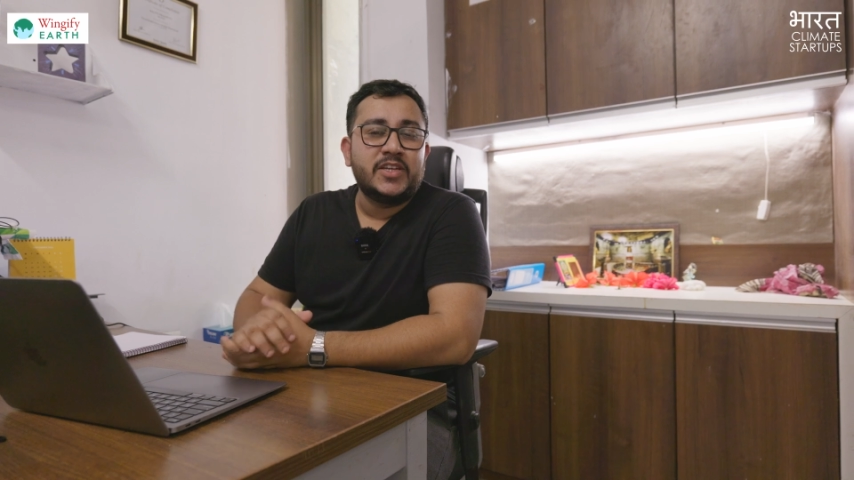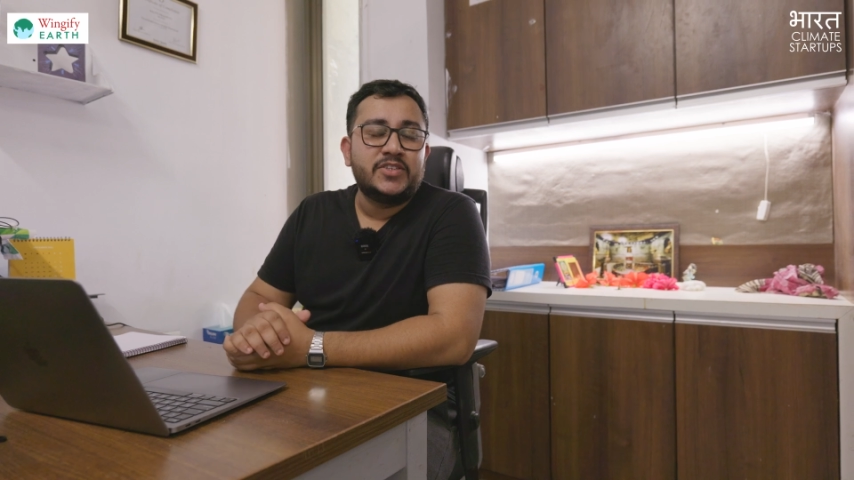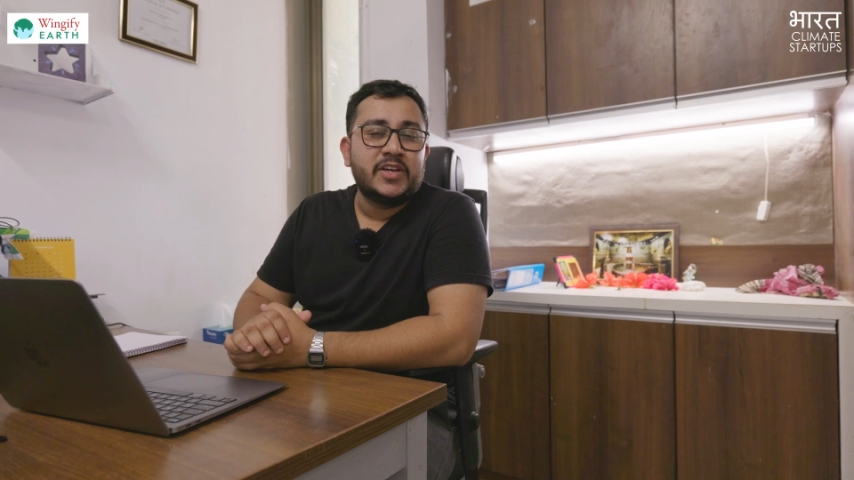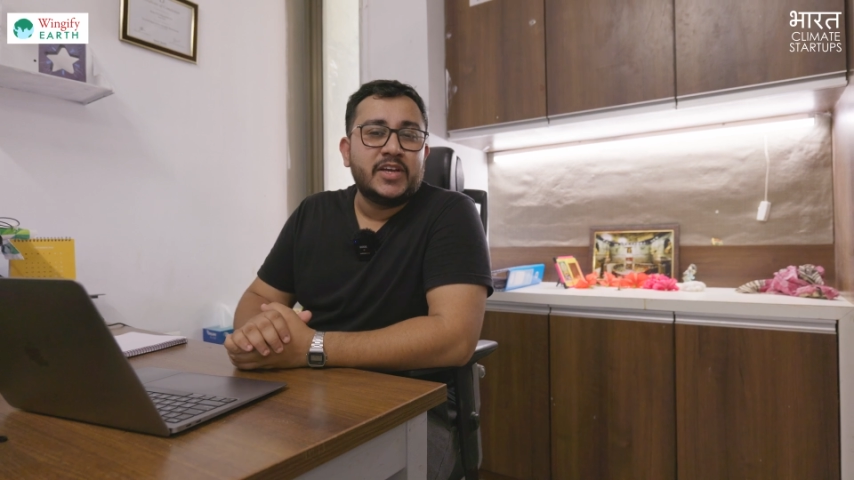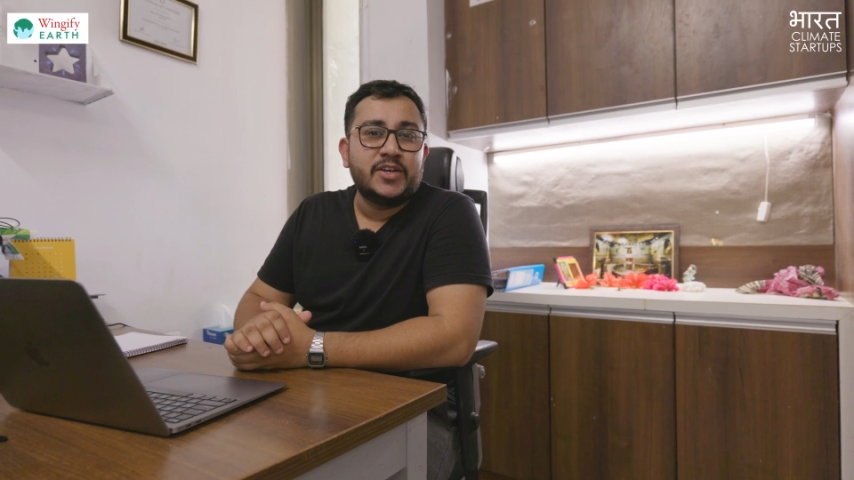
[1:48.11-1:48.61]

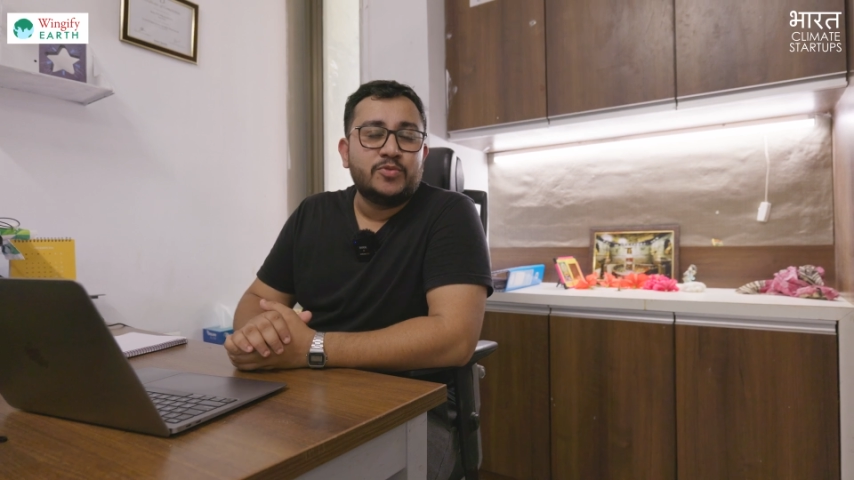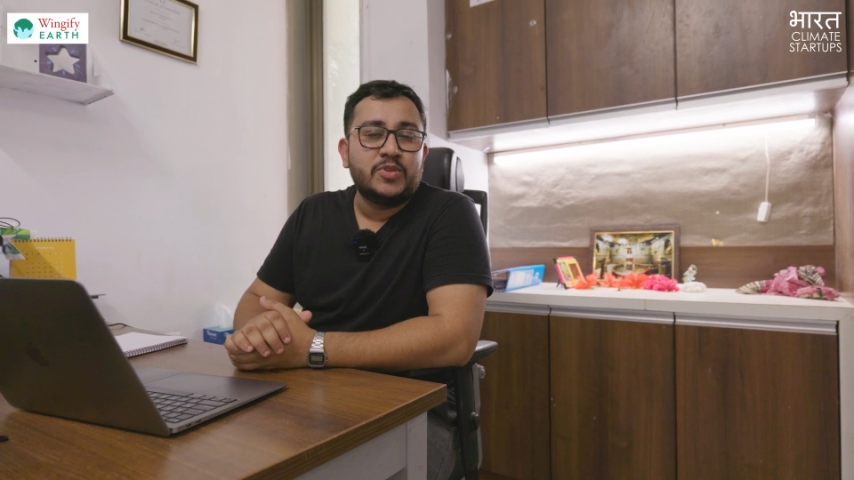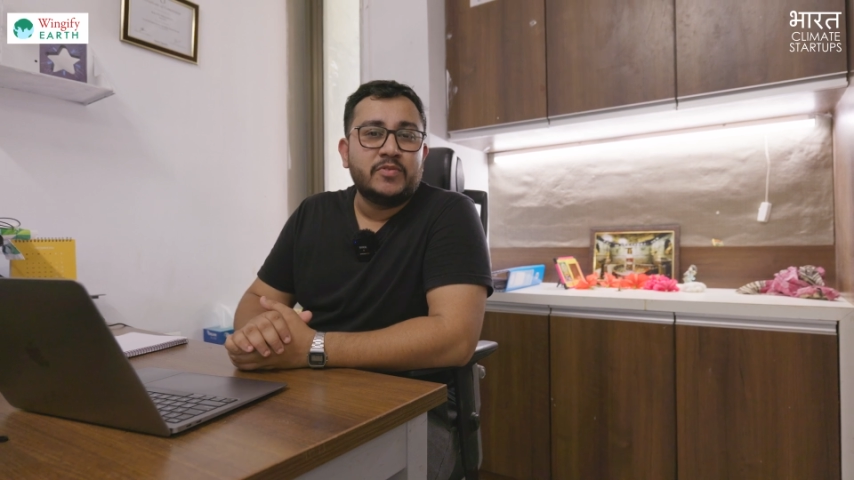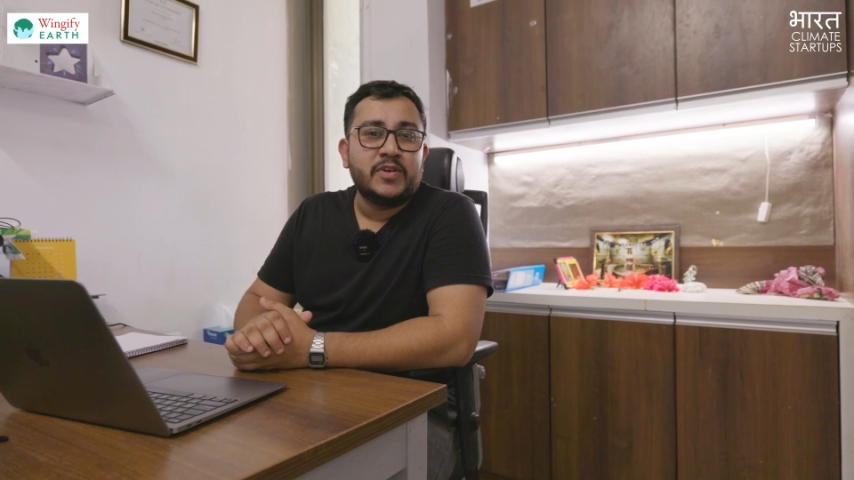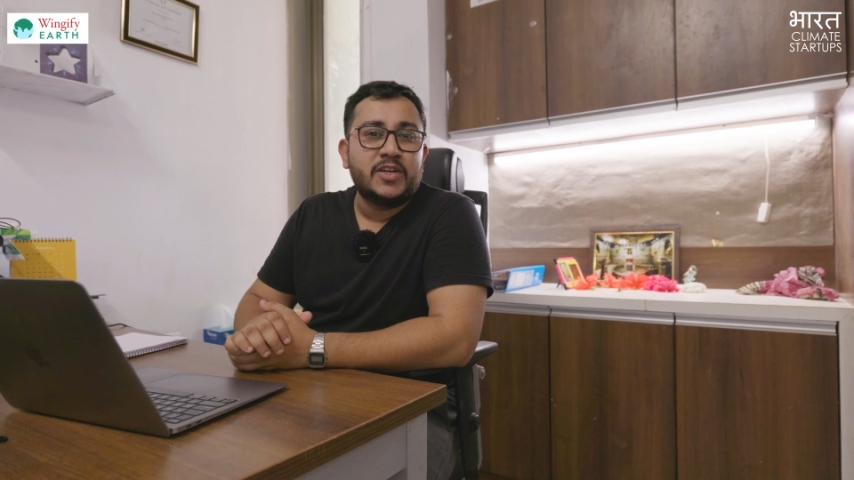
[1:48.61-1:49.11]
venturing into
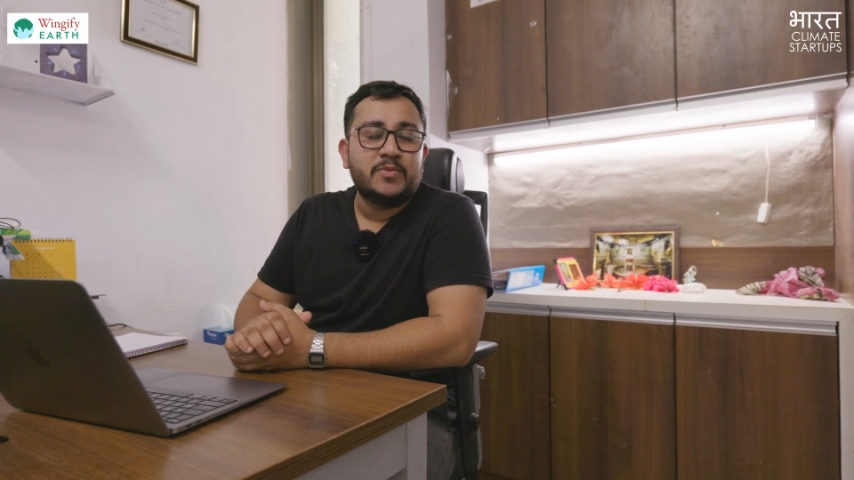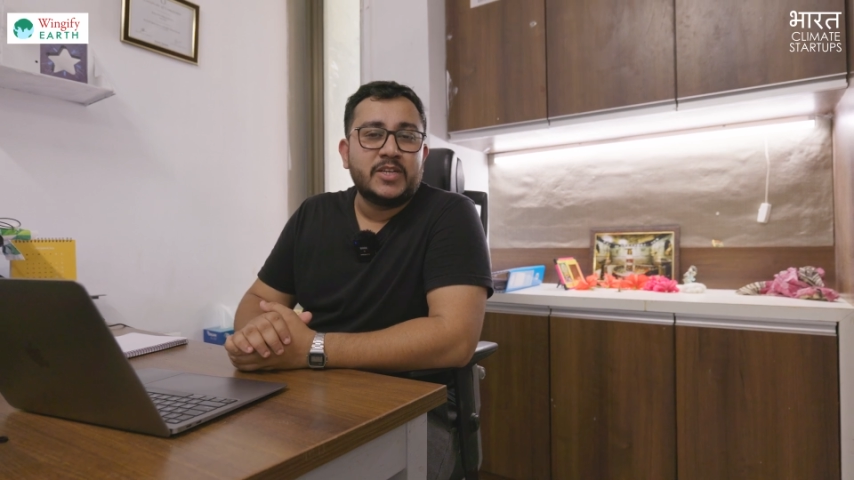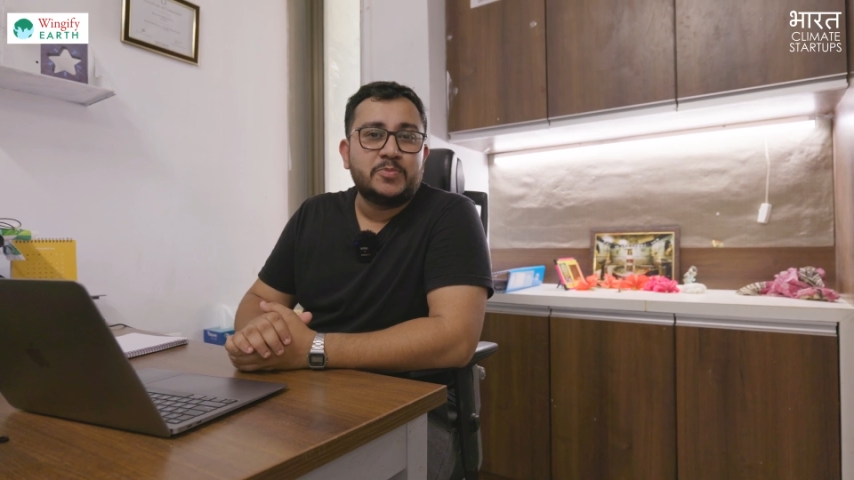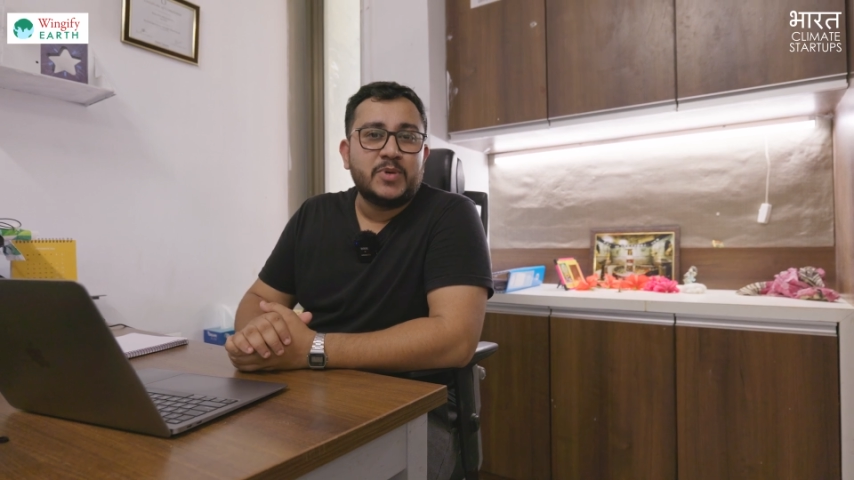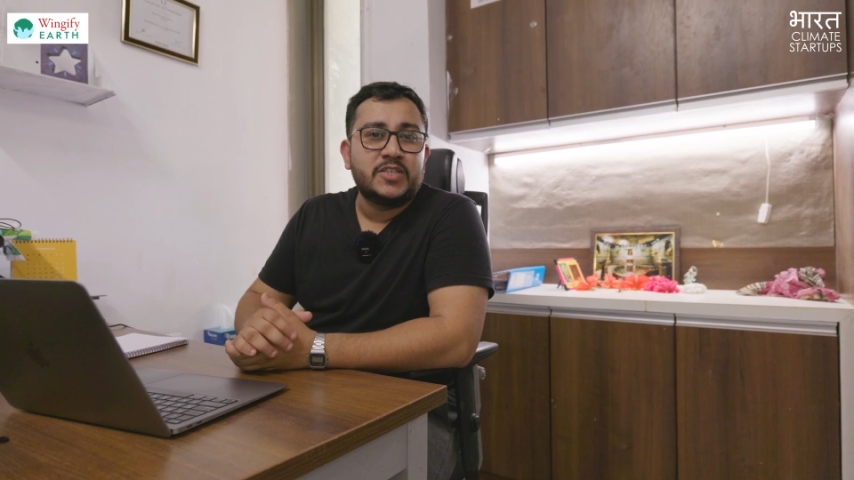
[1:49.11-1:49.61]
the wind
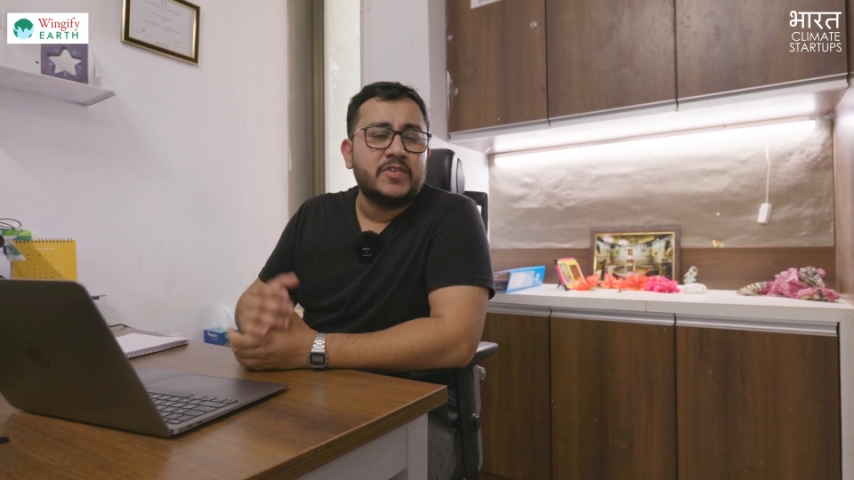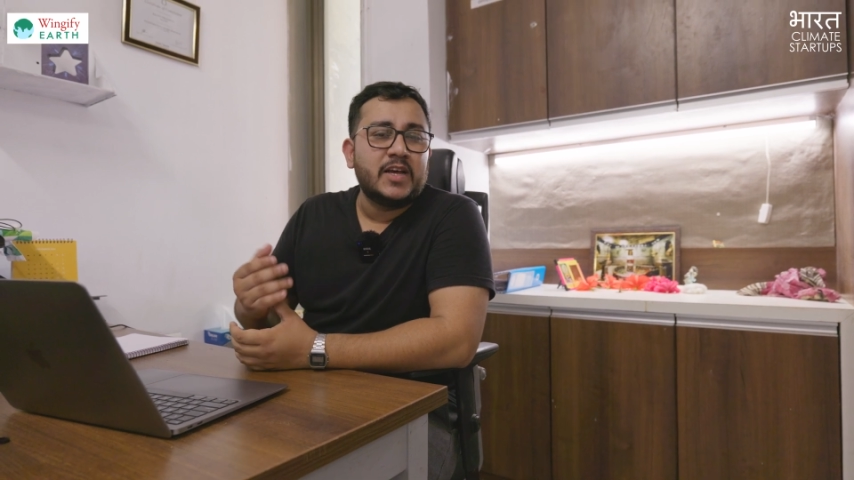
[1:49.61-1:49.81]
turbine space.